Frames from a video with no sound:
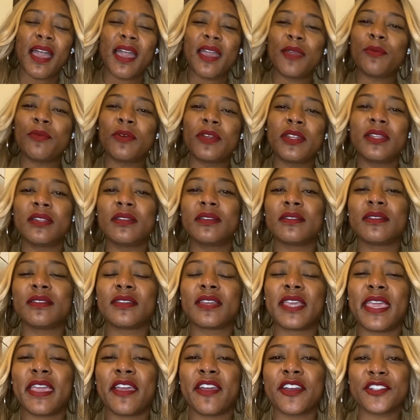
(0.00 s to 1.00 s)
I wouldn't
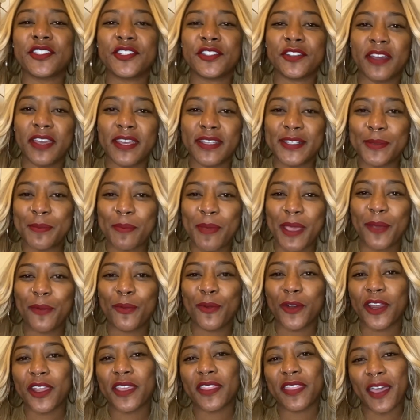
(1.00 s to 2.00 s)
characterize my
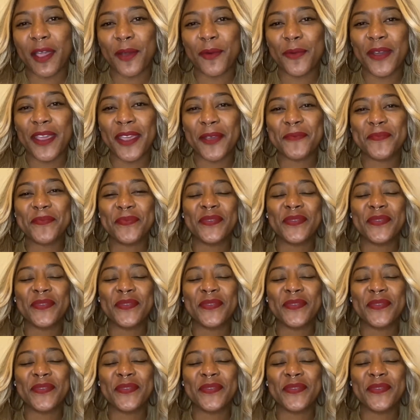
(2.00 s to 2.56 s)
work that way.